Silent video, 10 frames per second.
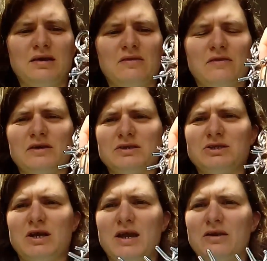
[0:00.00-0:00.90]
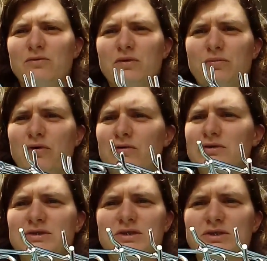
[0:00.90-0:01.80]
either this chain or the
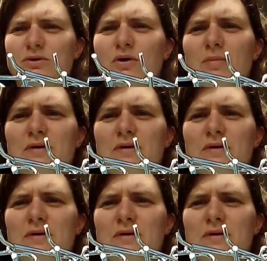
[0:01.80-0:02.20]
prongs just caught